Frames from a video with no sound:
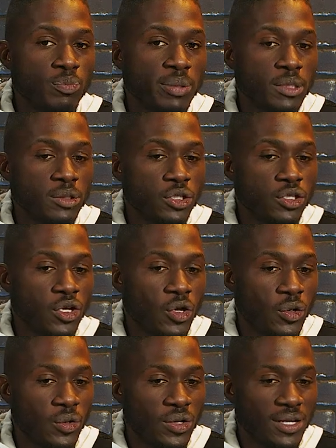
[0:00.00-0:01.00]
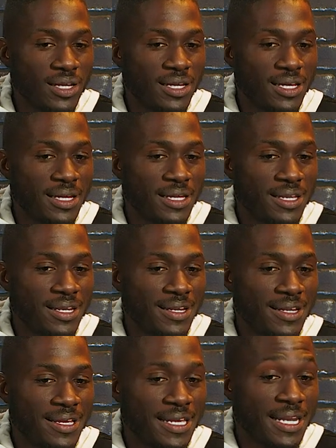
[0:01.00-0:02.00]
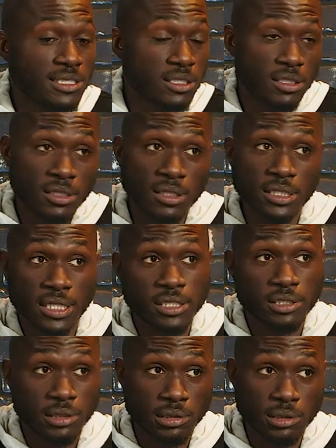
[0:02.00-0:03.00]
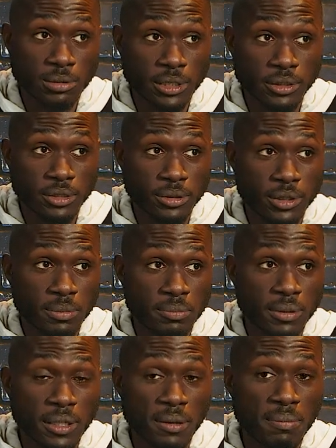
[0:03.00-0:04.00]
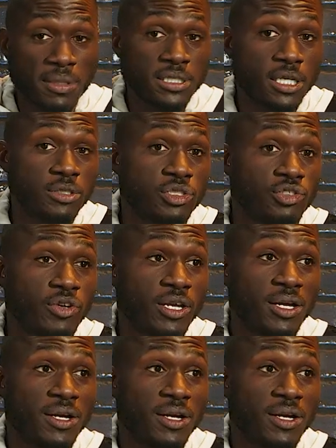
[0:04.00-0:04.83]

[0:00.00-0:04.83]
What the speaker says: But, you know, and that's actually a good way to do it. But I'm going to tell you straight up.